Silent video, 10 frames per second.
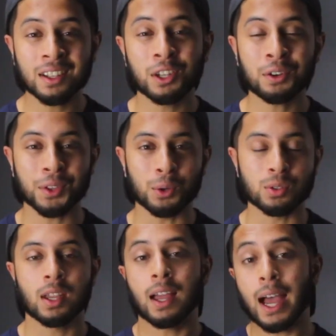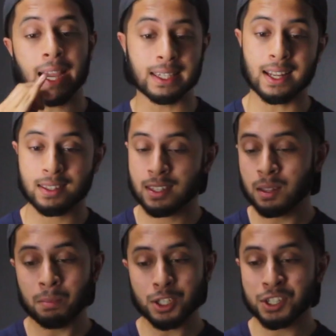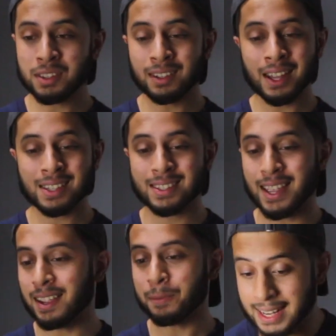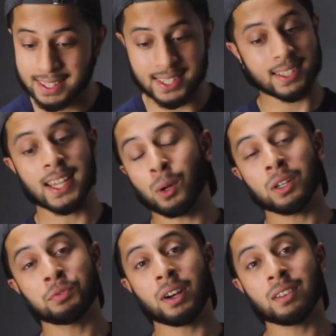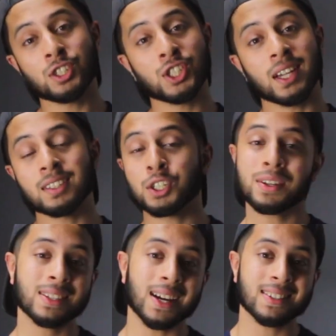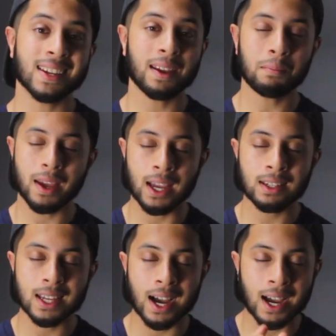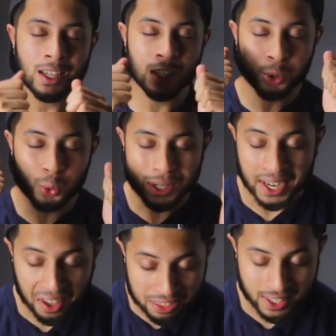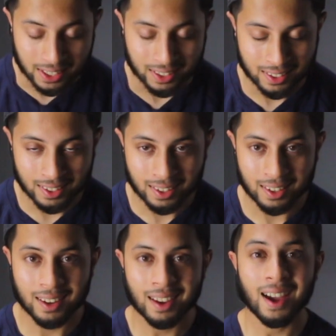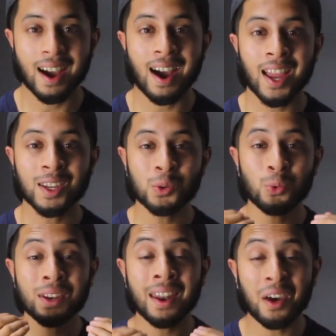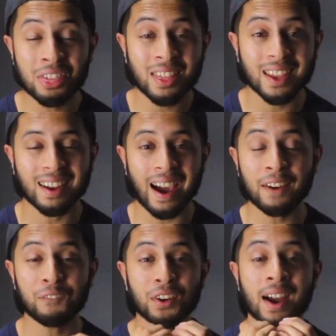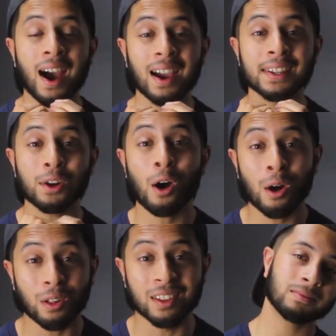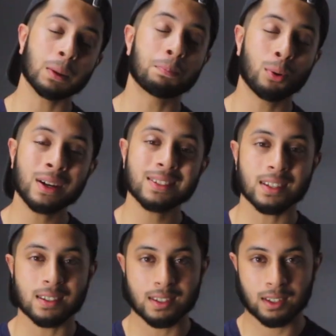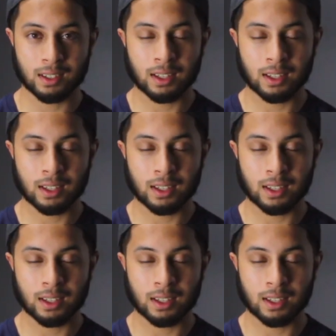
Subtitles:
to learn those. I get to the masjid the next day. I sit down in front of the sheikh to recite to him, and I knew nothing. I had forgotten it all. The point is,